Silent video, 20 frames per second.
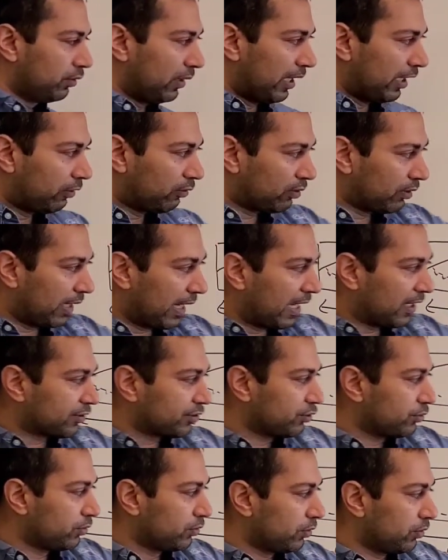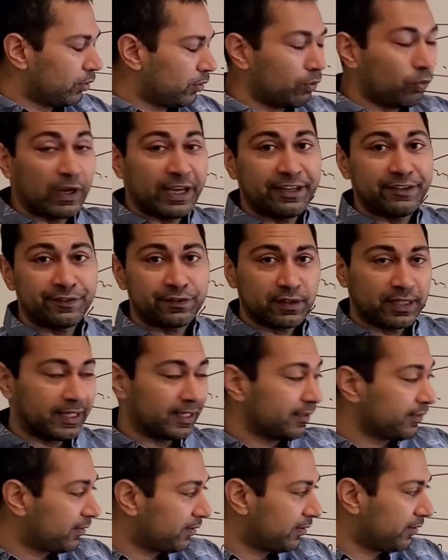our actual
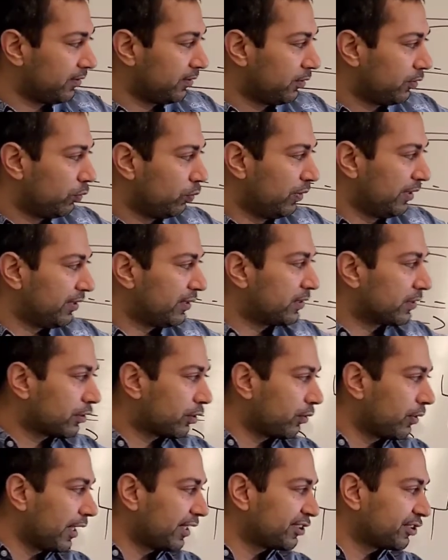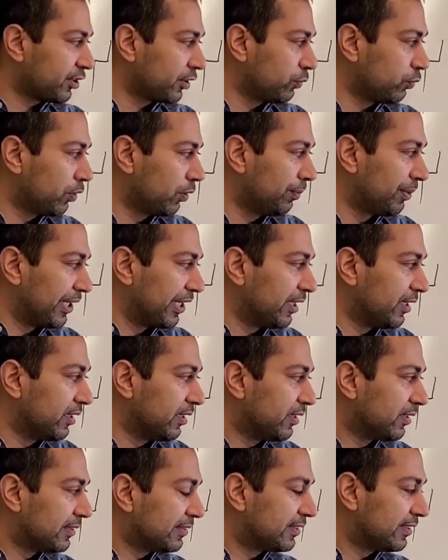wavelength with the correction will be
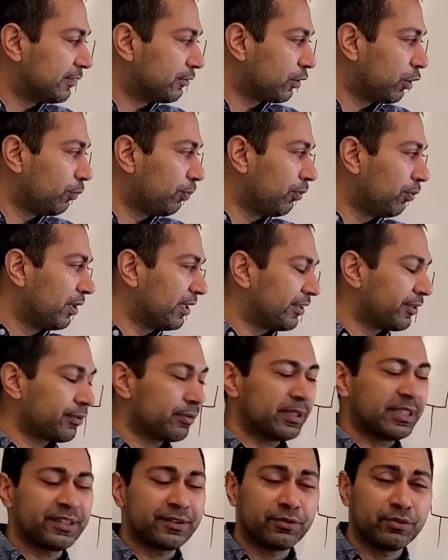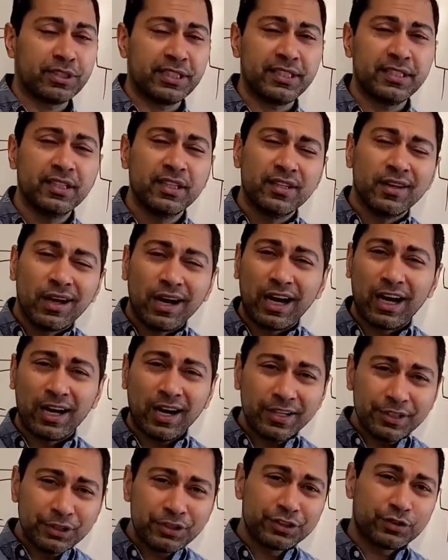0.33.
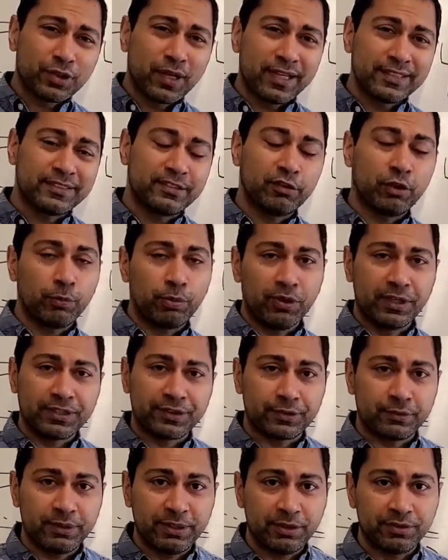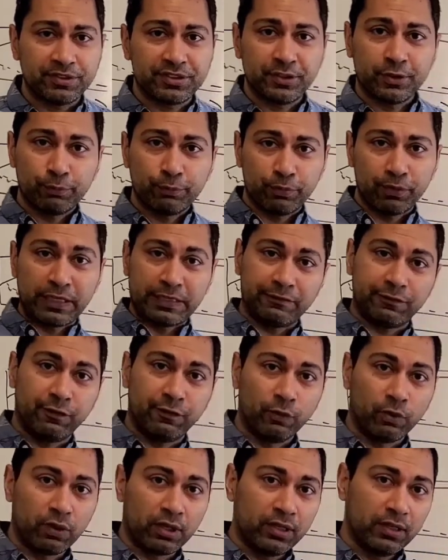You could try 0.3 or
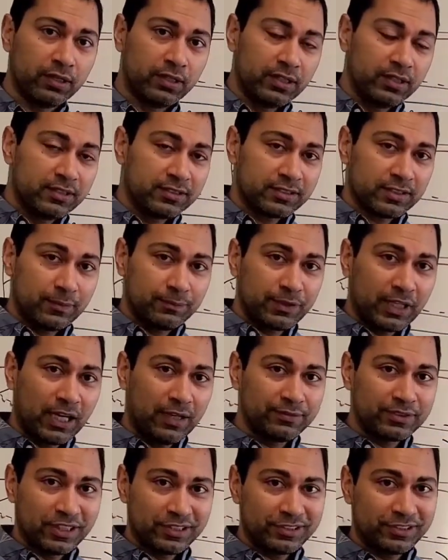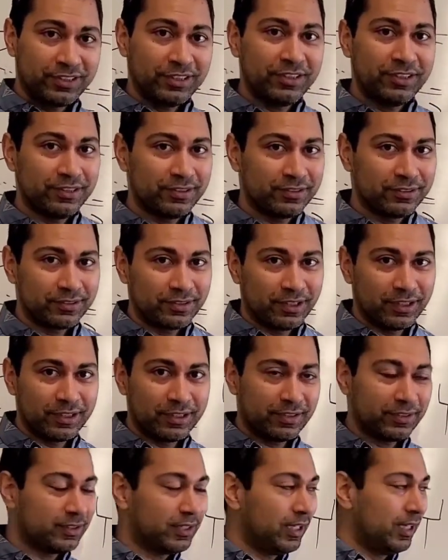0.4. Sometimes I see it in like